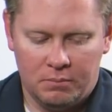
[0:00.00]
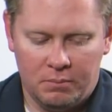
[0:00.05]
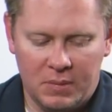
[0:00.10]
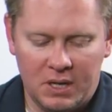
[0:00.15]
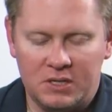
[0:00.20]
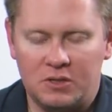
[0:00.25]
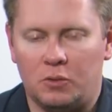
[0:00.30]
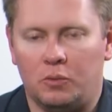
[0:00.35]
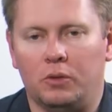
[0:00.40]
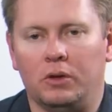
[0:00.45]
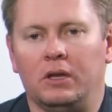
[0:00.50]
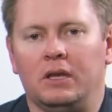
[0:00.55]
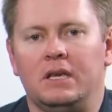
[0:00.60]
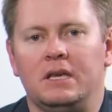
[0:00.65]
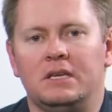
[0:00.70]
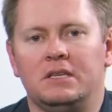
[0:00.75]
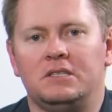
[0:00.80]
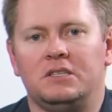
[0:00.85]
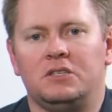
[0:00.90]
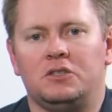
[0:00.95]
Makes it really
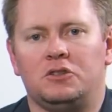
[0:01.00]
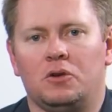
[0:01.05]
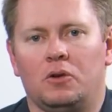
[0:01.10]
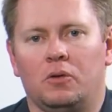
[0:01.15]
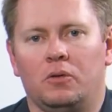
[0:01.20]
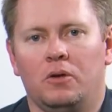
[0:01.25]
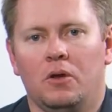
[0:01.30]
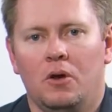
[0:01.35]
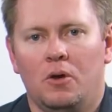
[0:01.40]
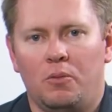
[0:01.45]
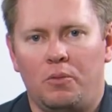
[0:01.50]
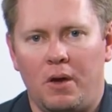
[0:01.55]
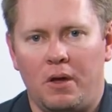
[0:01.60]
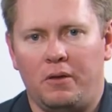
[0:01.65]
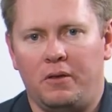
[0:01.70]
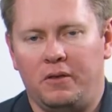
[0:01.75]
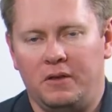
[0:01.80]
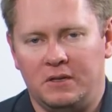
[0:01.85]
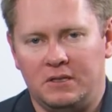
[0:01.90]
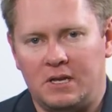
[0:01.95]
easy. So
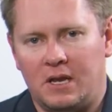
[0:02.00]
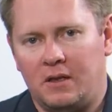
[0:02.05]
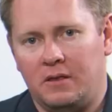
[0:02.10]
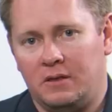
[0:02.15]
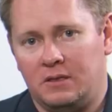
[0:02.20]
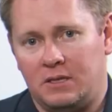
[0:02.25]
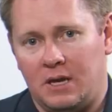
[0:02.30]
rather than taking the